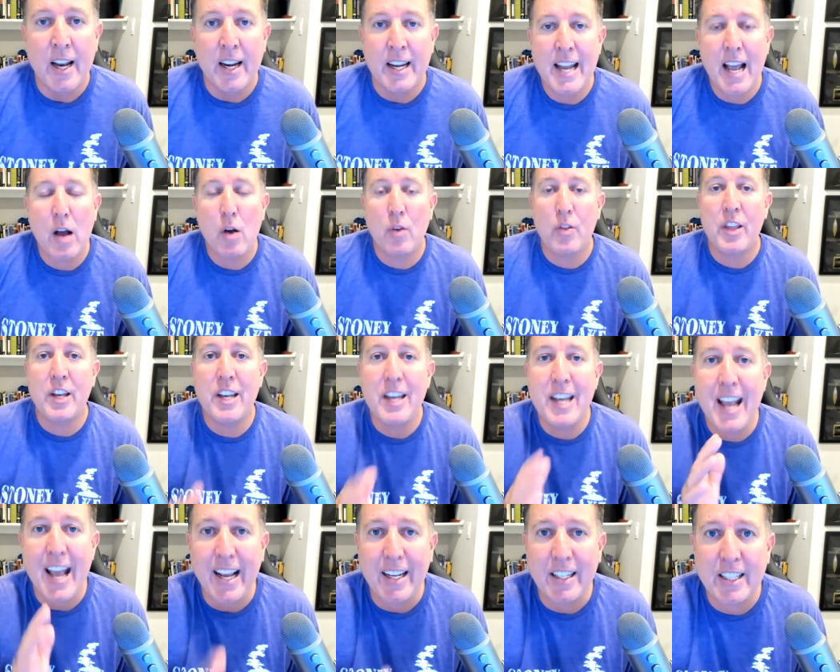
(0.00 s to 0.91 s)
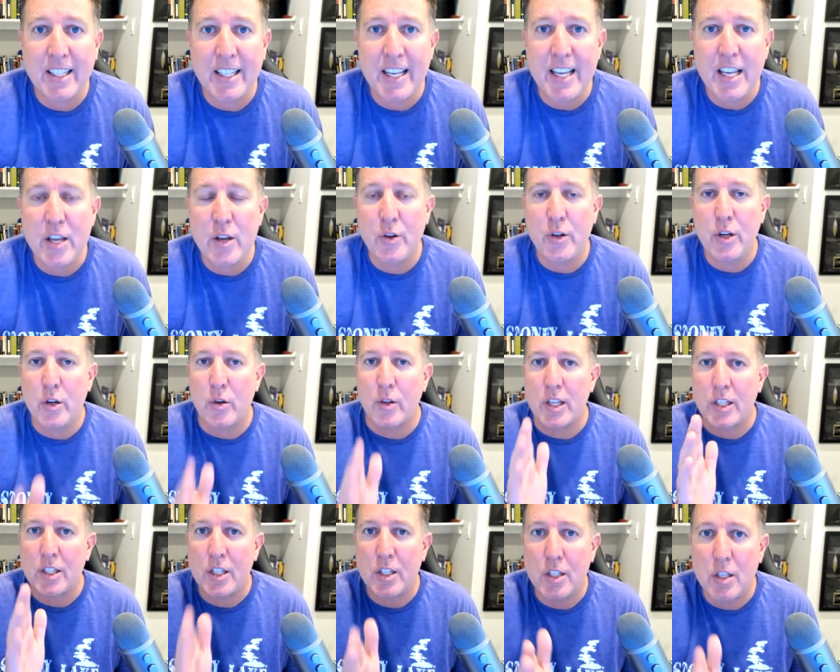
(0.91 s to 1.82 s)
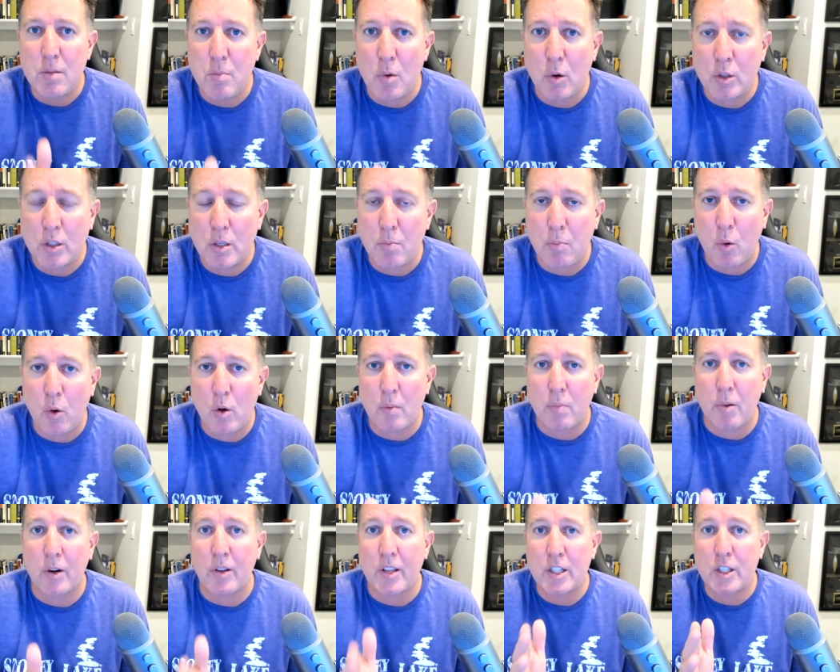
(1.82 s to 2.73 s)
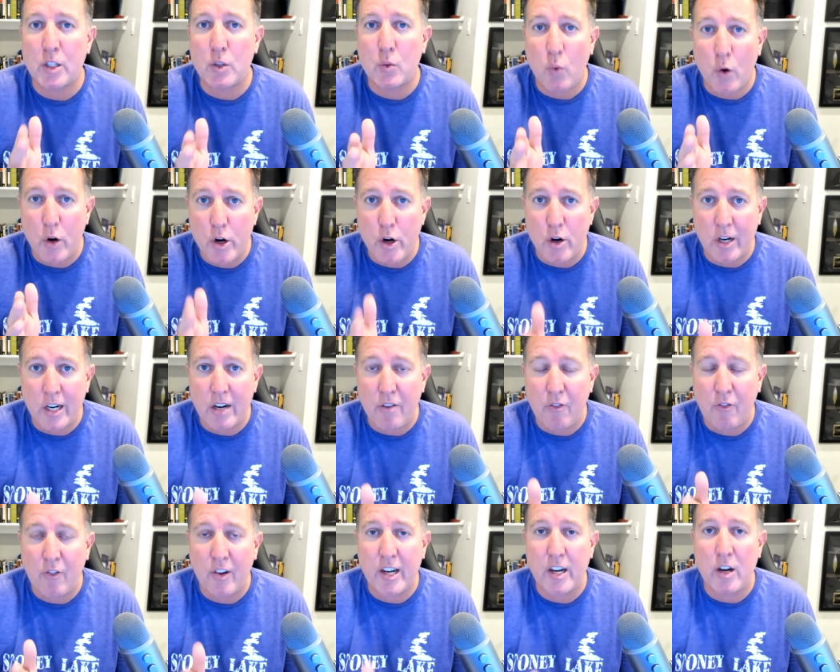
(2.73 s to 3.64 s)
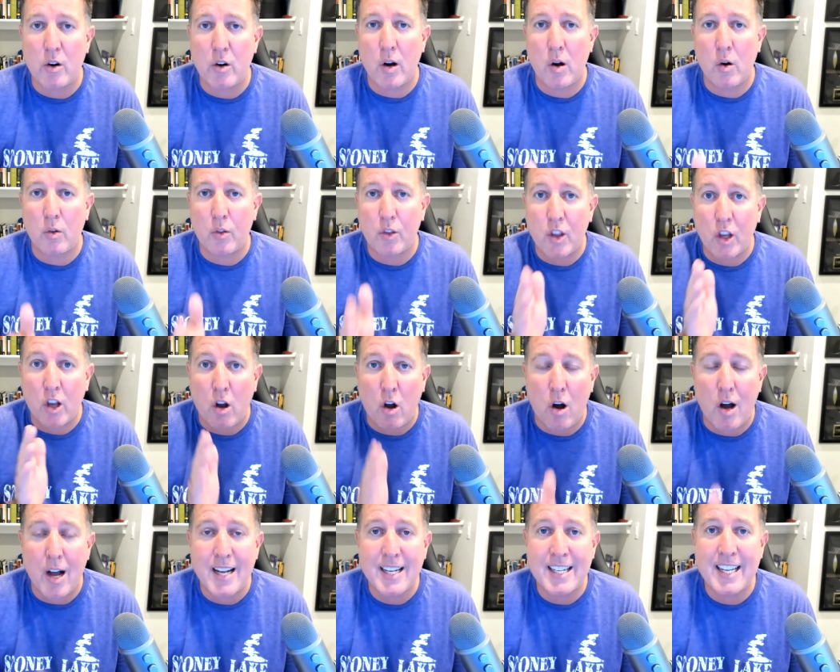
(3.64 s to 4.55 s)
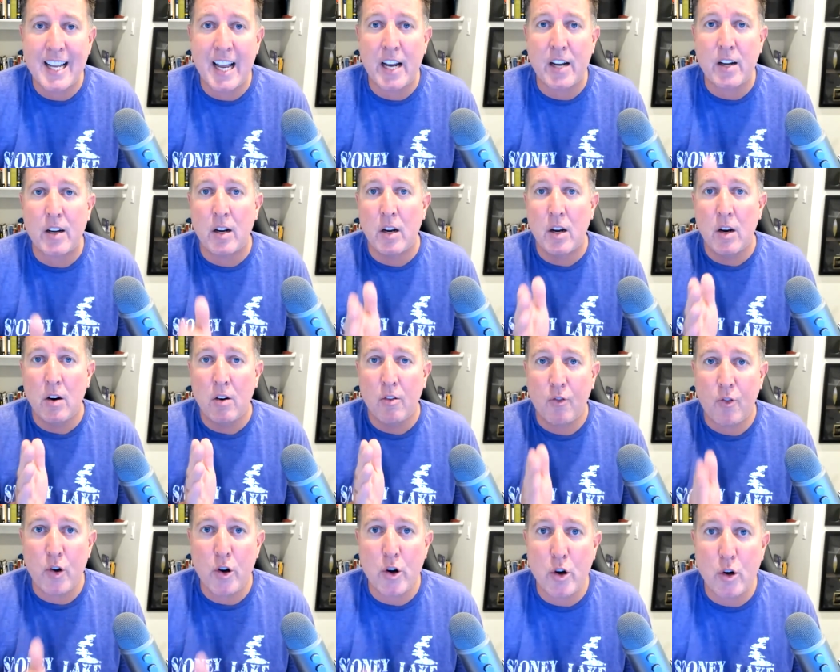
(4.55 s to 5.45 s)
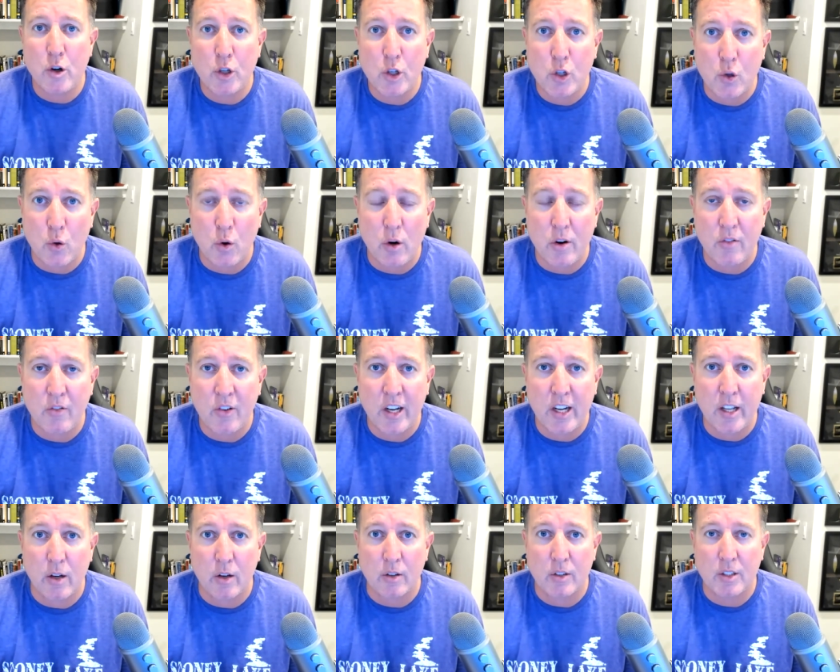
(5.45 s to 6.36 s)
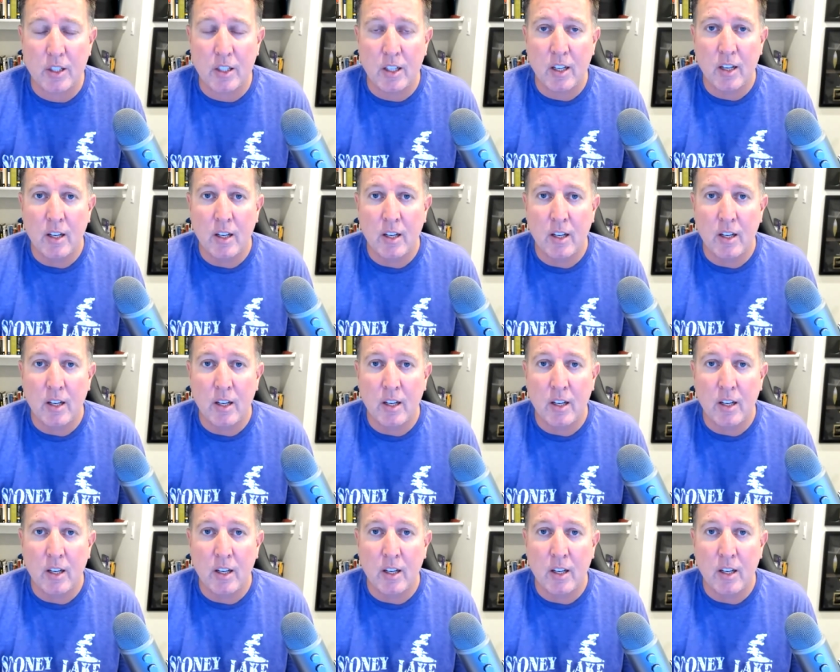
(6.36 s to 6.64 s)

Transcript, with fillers: Now, the next thing you do, this is the most important part. This is where you're going to figure out the content for your short videos.